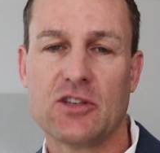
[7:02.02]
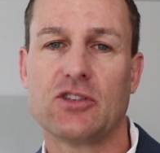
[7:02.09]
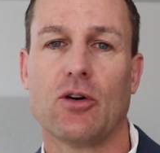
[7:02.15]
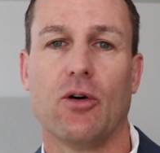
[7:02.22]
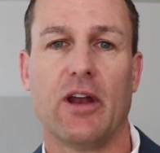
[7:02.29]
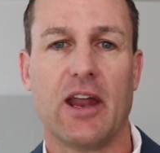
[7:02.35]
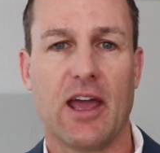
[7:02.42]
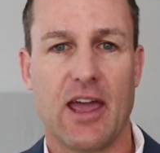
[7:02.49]

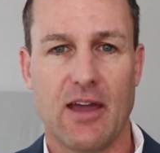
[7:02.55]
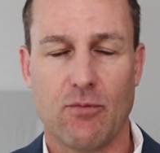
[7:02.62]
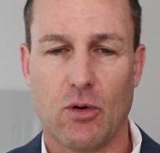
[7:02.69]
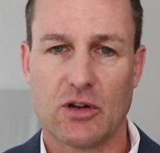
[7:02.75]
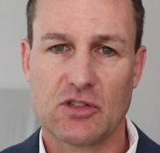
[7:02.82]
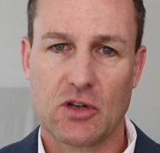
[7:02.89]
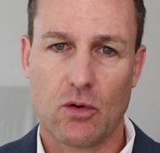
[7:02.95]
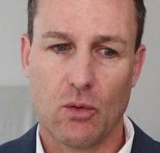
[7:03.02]
So I now have
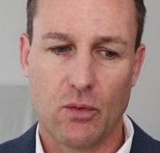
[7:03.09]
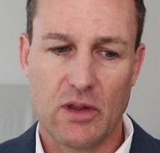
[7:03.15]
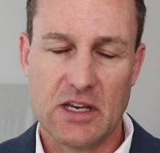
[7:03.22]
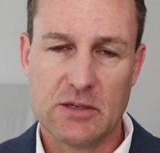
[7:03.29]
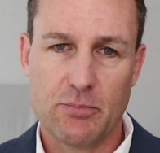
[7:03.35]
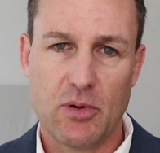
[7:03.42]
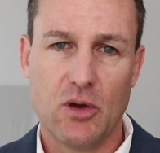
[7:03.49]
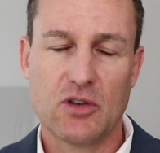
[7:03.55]
what's called
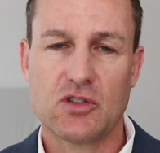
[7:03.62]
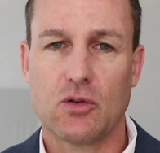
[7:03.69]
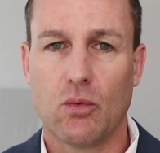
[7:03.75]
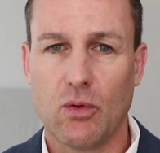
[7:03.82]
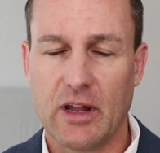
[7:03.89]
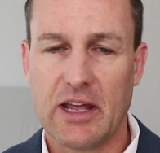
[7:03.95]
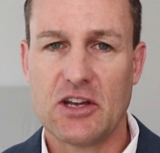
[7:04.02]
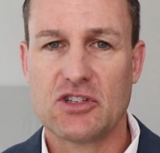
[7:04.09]
these
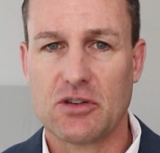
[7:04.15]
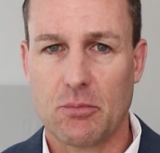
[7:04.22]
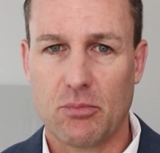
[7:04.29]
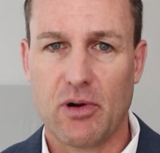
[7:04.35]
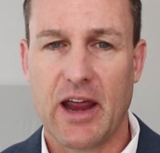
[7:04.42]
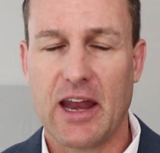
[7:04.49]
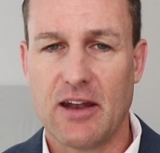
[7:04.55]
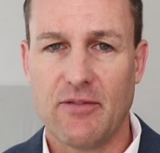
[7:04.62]
personal leadership
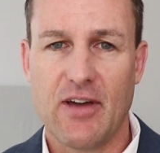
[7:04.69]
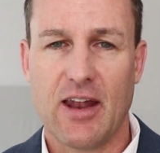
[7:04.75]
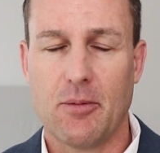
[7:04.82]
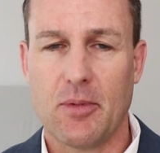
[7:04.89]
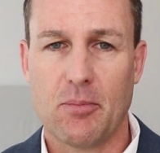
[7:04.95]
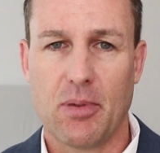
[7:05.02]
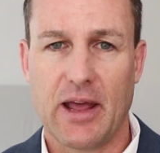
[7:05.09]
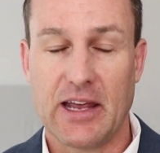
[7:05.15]
brand
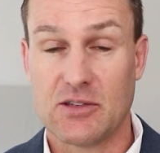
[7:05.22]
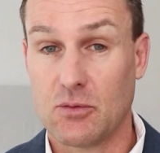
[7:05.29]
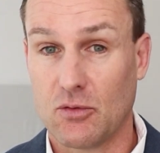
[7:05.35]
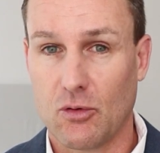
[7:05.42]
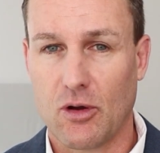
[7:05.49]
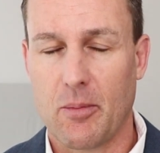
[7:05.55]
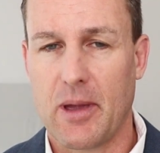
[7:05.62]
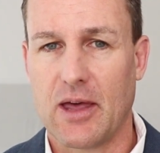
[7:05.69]
development plans. We'll
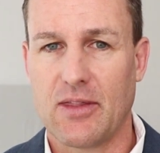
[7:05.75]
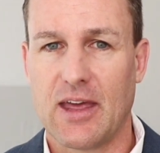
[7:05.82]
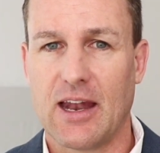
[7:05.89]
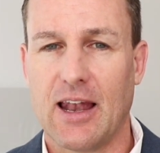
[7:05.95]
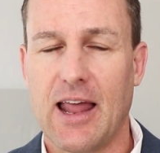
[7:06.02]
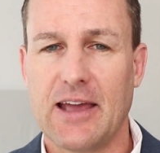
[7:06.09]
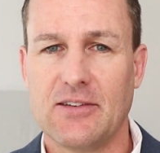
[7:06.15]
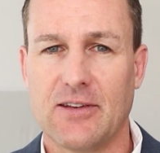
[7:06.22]
talk about
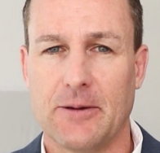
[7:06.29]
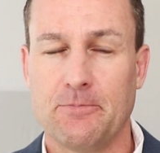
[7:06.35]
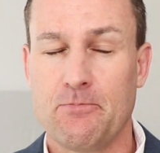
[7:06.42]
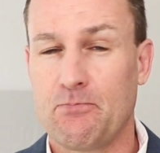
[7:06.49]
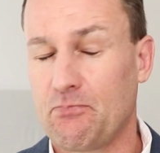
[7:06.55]
that later.